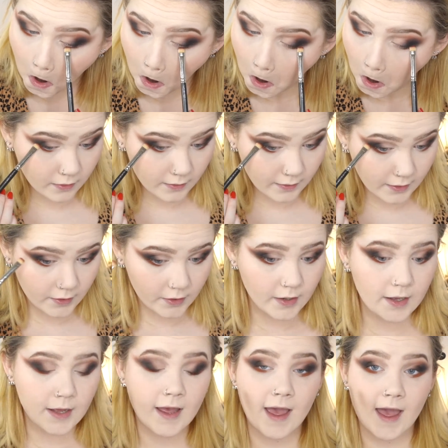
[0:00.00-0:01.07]
there.
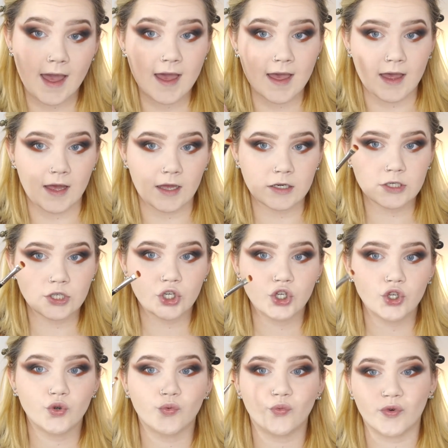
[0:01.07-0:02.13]
And
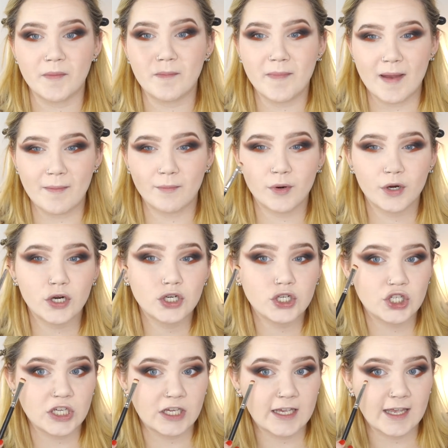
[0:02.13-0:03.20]
remember
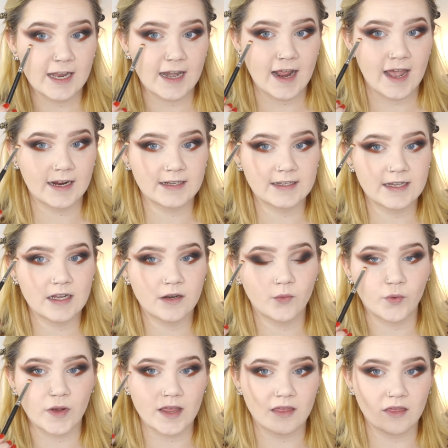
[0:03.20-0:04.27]
to connect it
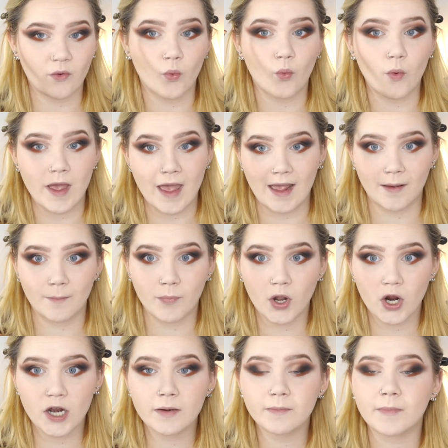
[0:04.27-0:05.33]
with the wing
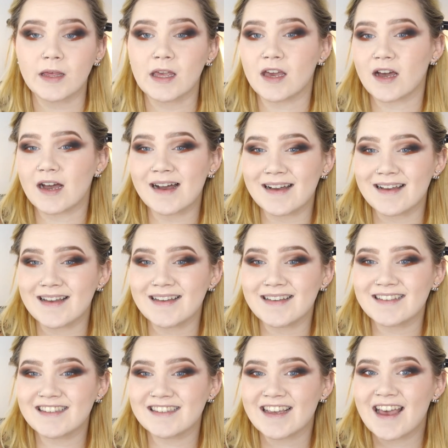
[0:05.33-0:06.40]
part
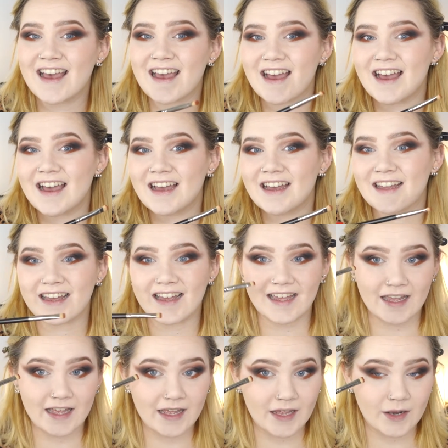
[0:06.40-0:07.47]
because
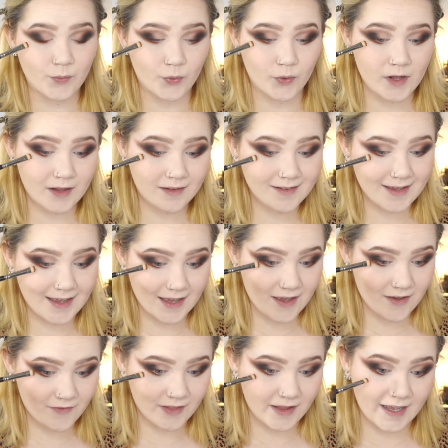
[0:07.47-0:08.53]
it will
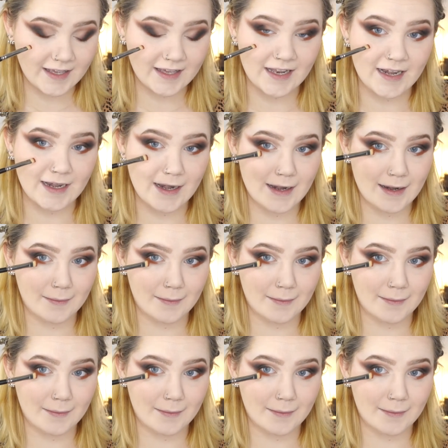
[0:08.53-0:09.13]
give like a